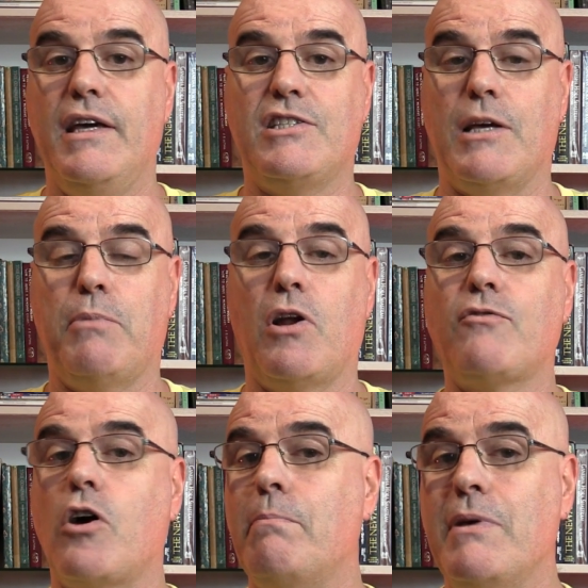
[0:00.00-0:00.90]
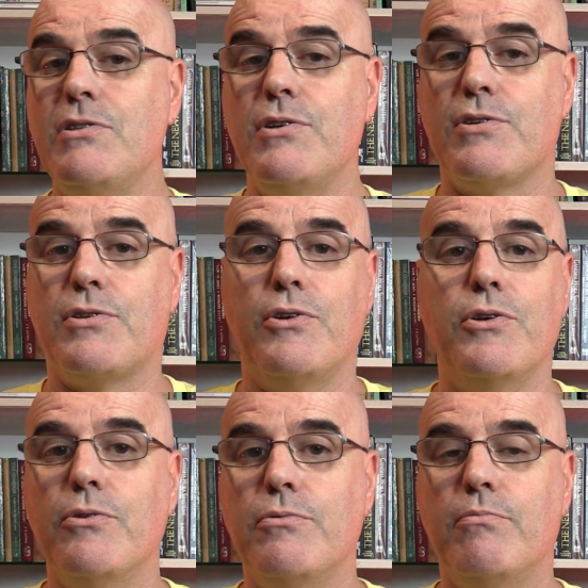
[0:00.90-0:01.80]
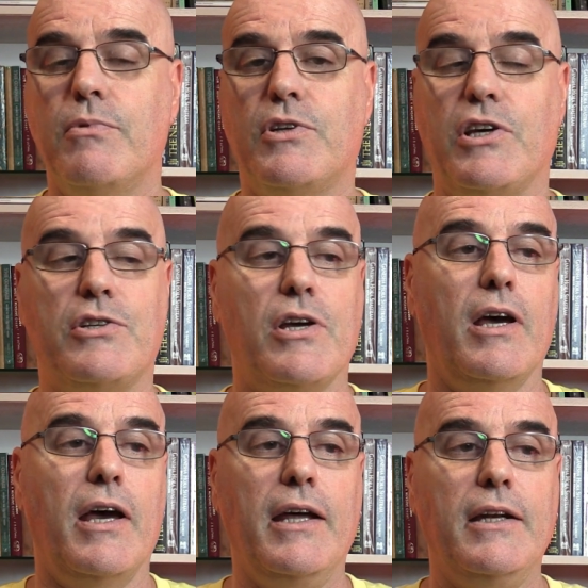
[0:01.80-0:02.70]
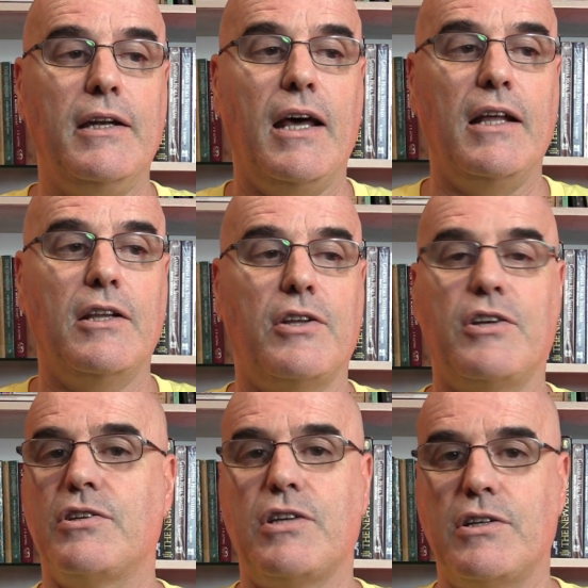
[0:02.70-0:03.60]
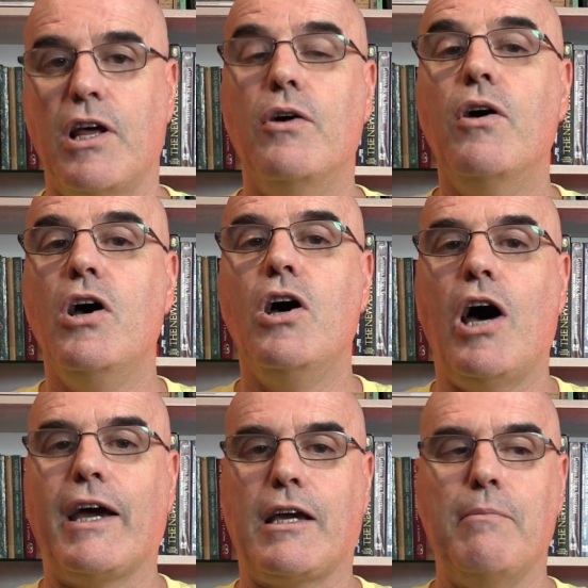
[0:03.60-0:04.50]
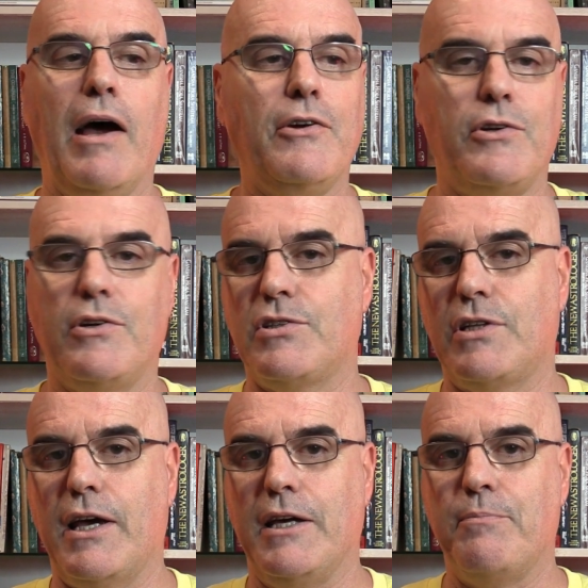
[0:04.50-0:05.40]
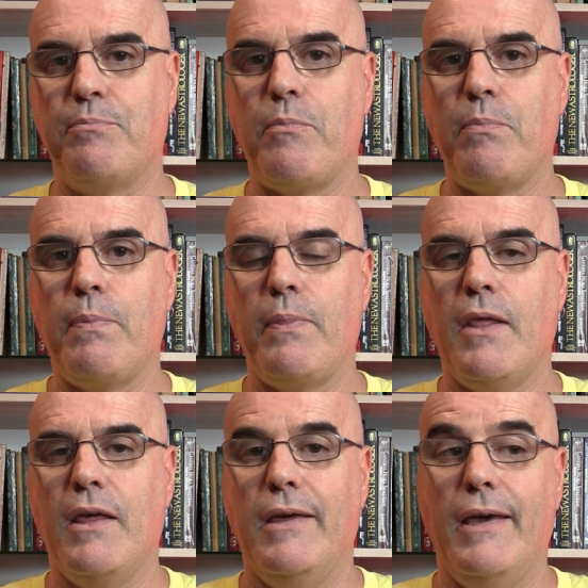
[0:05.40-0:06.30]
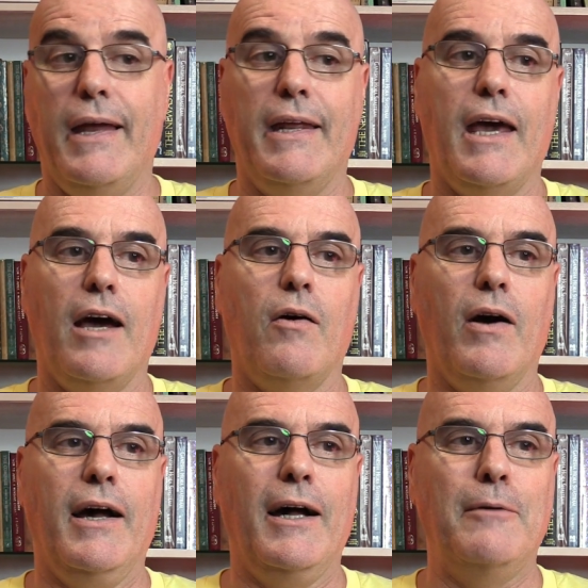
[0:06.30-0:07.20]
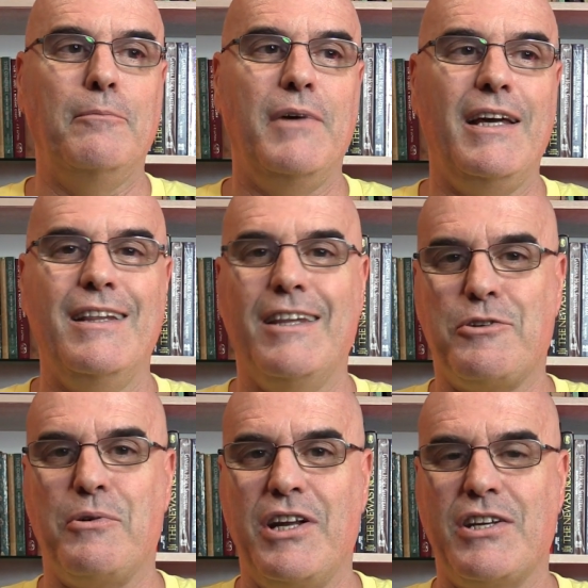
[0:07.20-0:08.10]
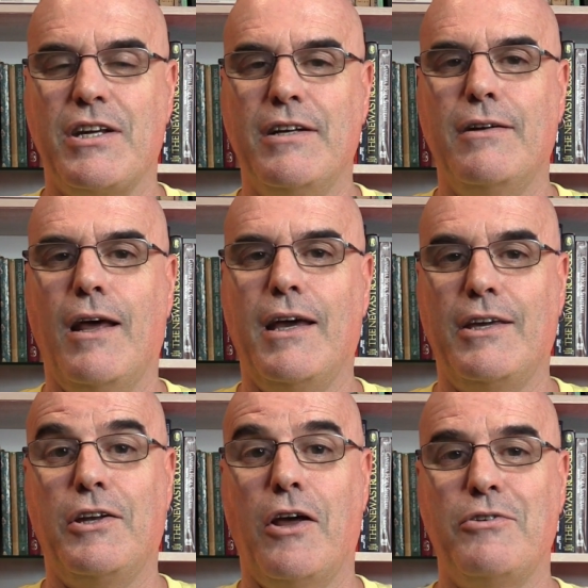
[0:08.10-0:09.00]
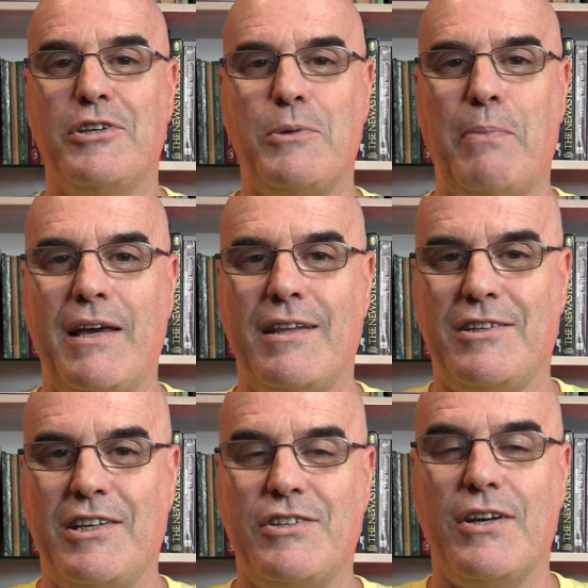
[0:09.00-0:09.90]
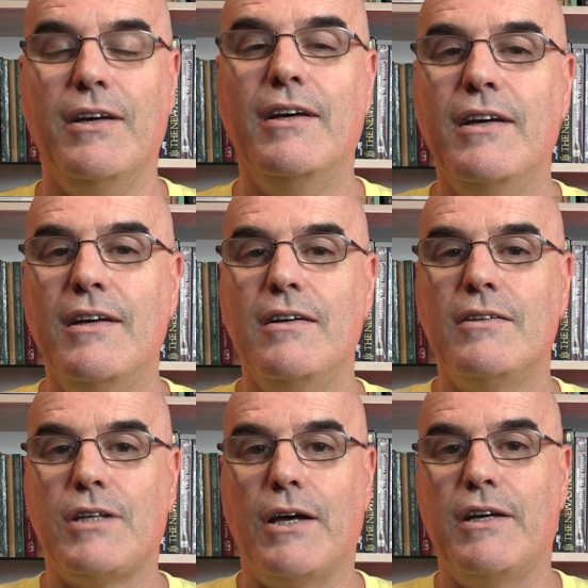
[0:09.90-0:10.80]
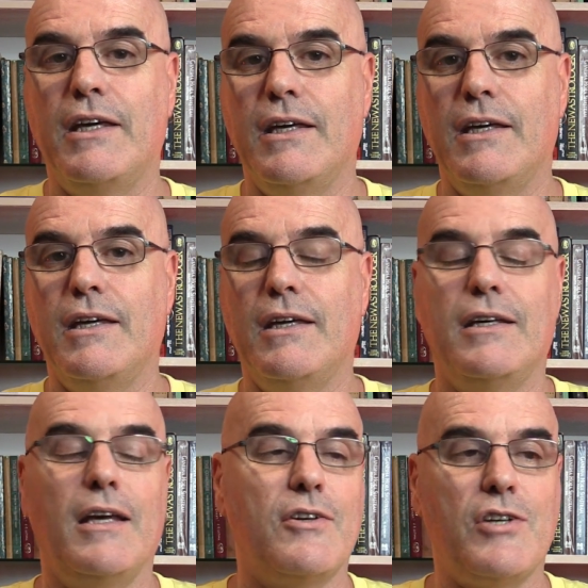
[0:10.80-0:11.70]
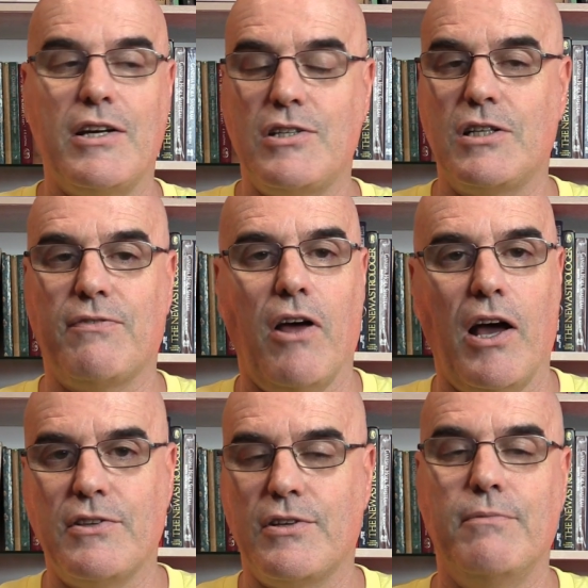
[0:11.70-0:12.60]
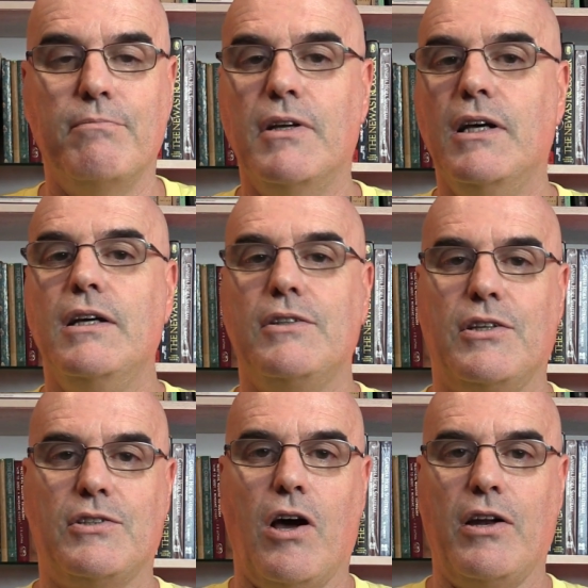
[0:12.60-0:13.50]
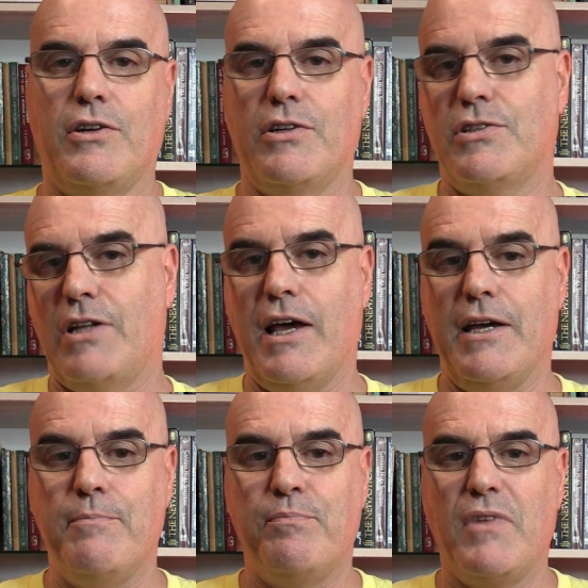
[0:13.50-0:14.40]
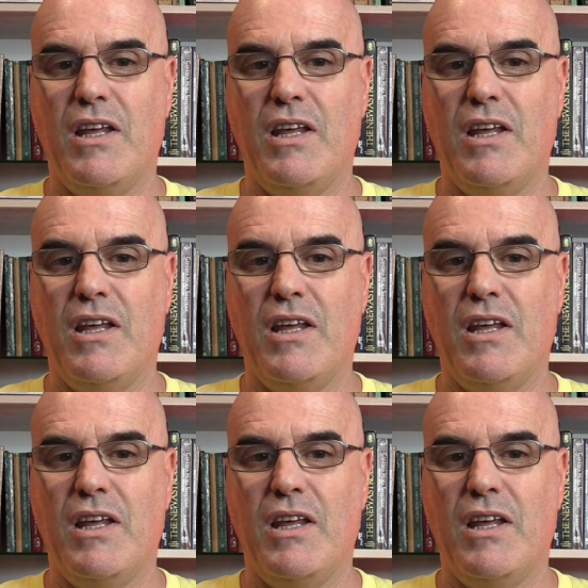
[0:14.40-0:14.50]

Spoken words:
He said, "But I've got business to do, teacher." And the teacher said, "No, I command you to stay." Anyhow, in the tradition, you don't disobey the teacher. So he changed his flights and decided to stay.